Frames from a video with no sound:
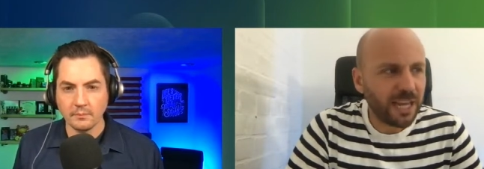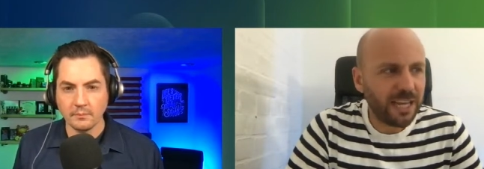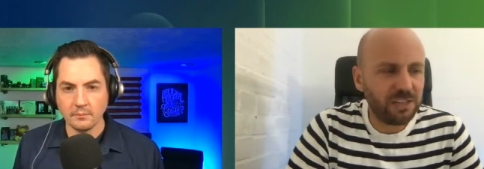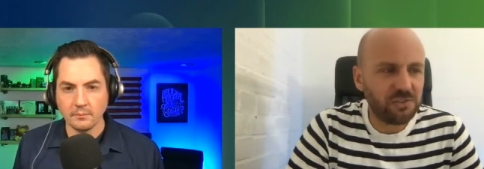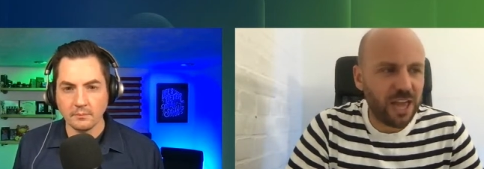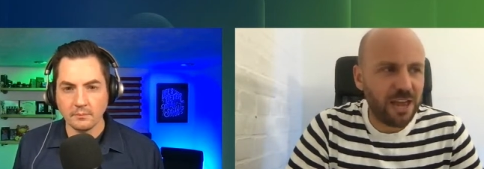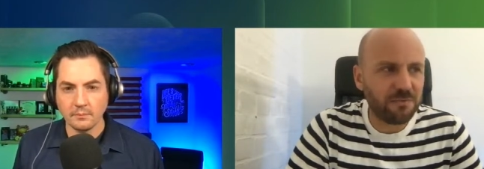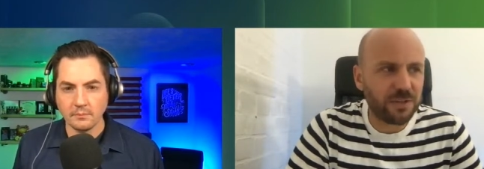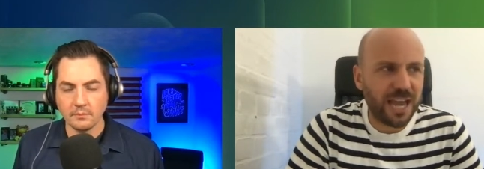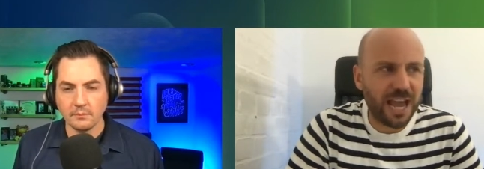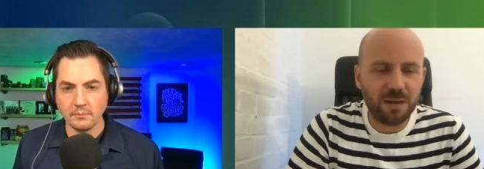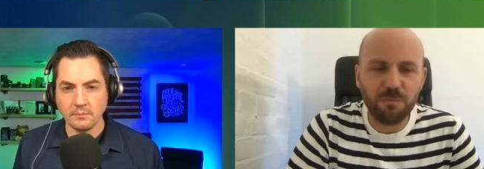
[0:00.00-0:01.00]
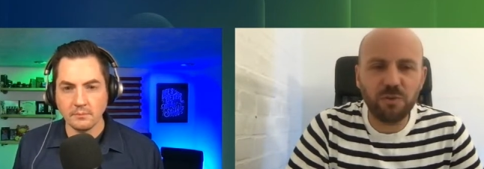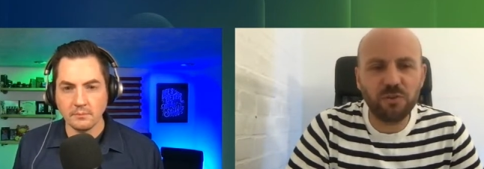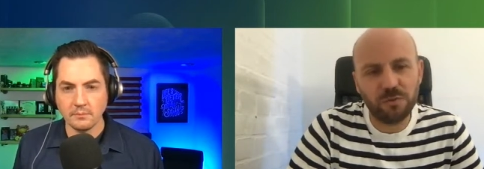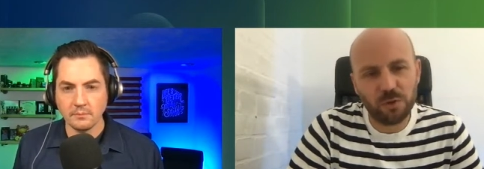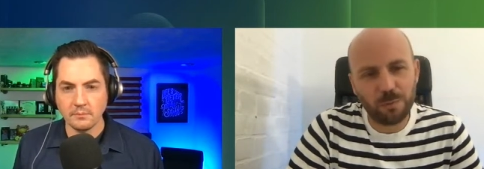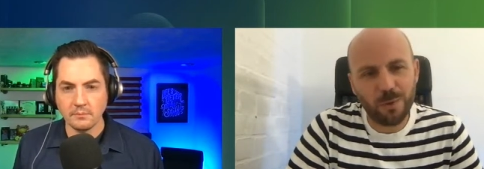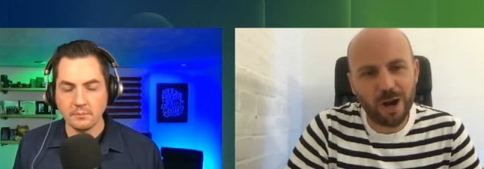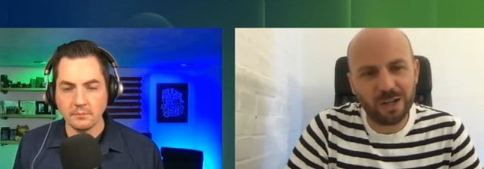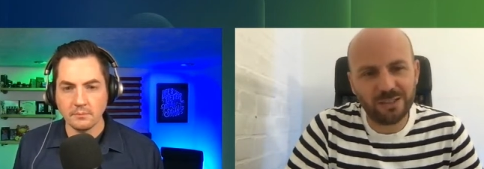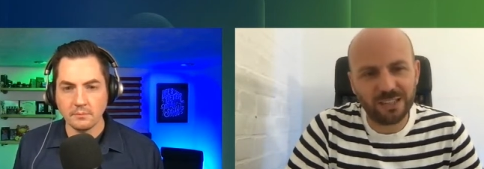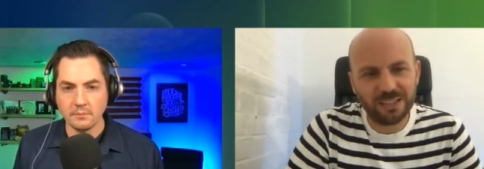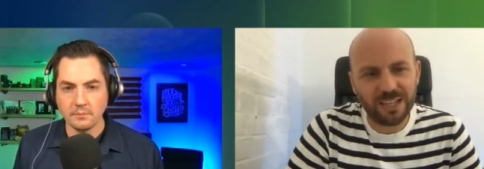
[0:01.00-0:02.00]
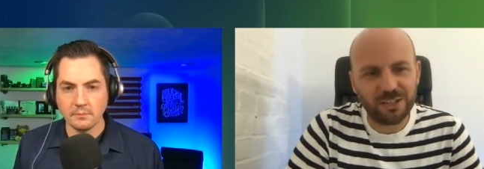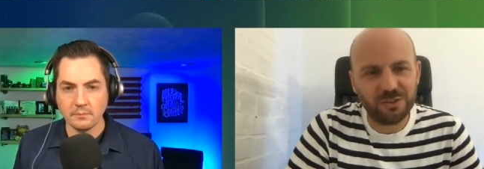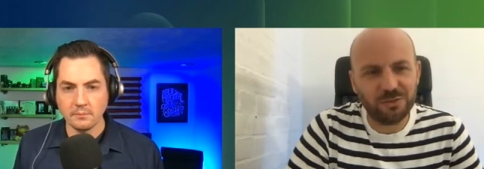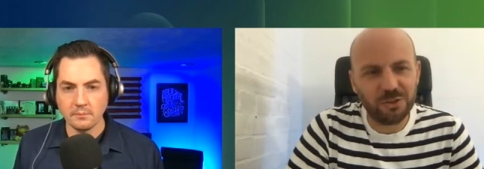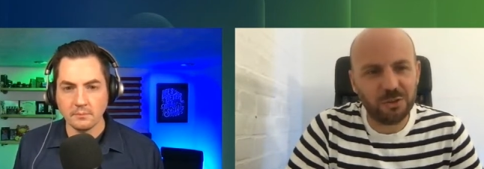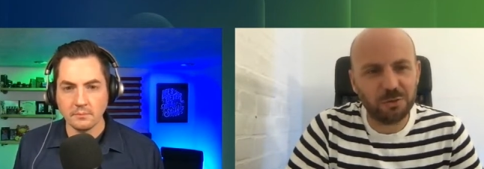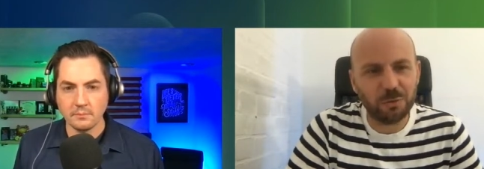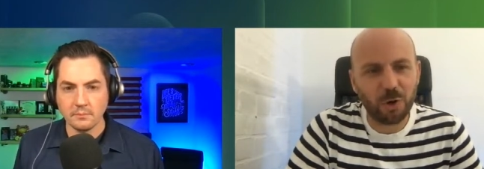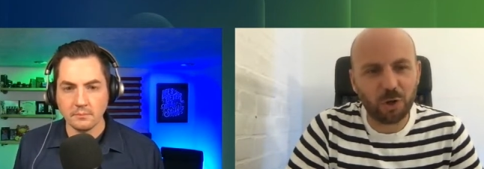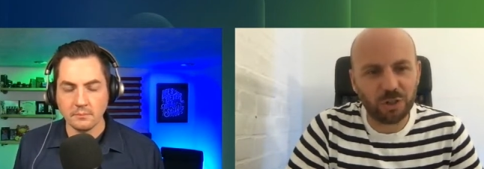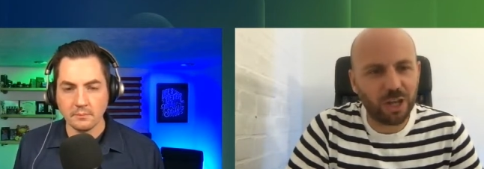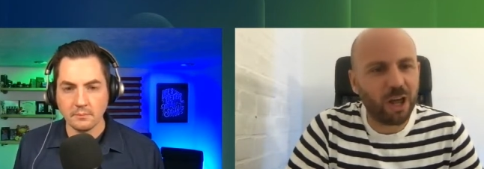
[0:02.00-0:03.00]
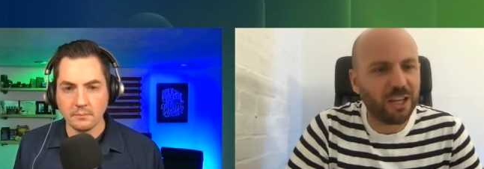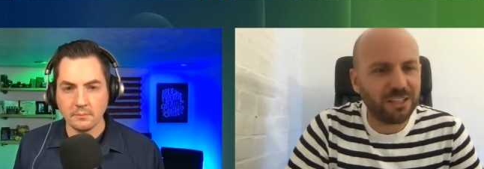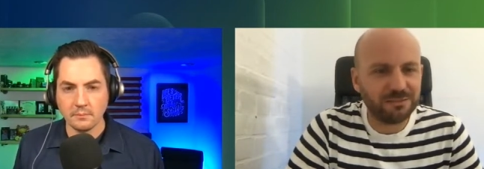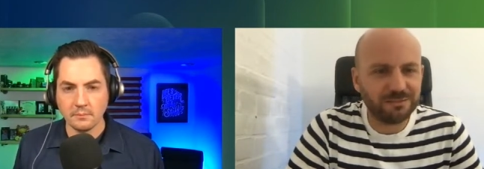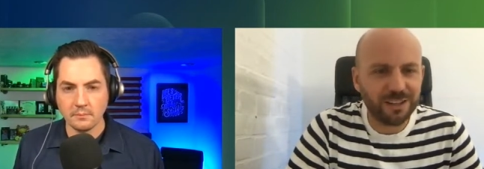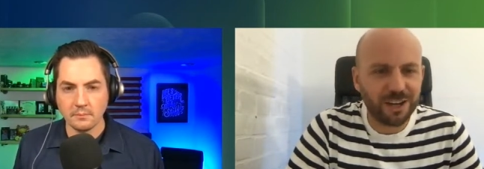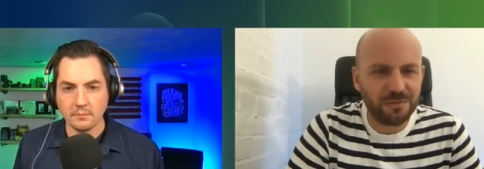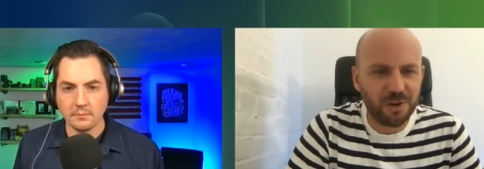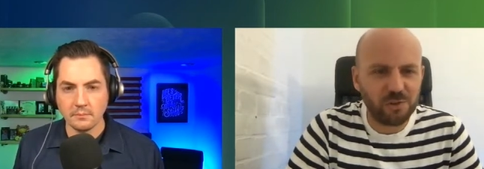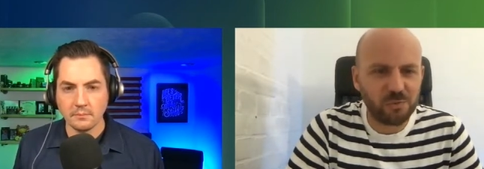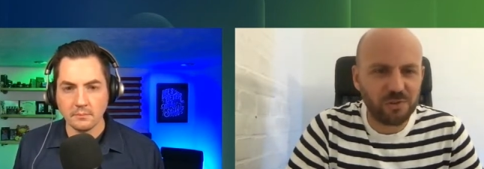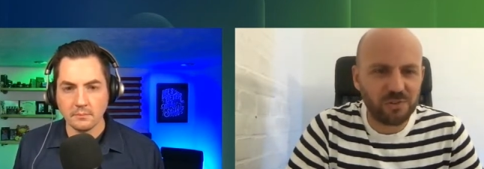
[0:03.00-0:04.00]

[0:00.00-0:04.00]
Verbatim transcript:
Speaker 1: it's every element of your marketing that you do online. I suppose